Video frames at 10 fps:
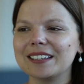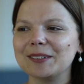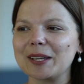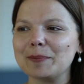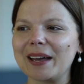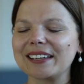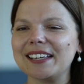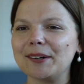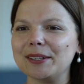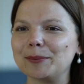looking back
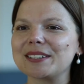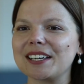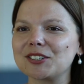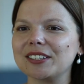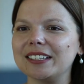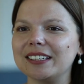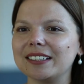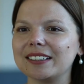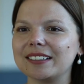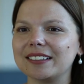now, it was actually
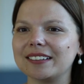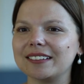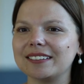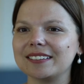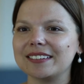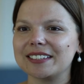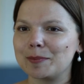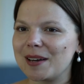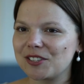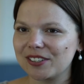this
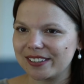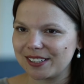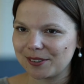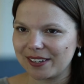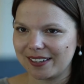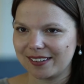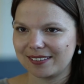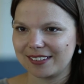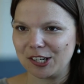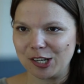bachelor's degree
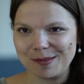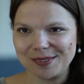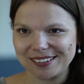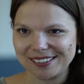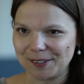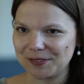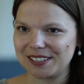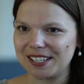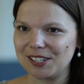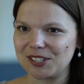in economics of
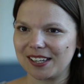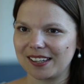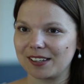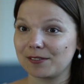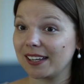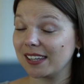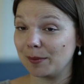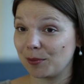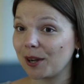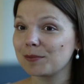East Asia that finally
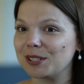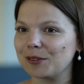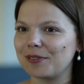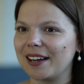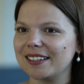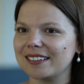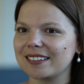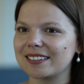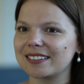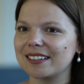brought me to
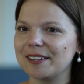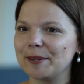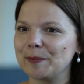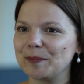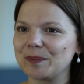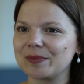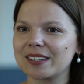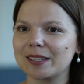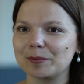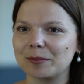finance.
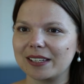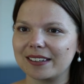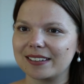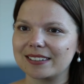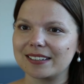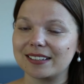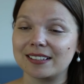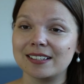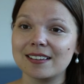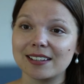Because a
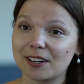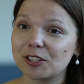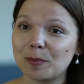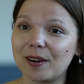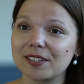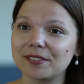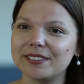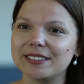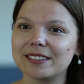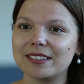large part of
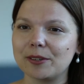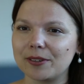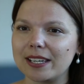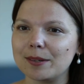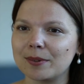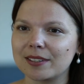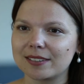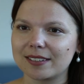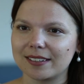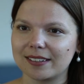this degree was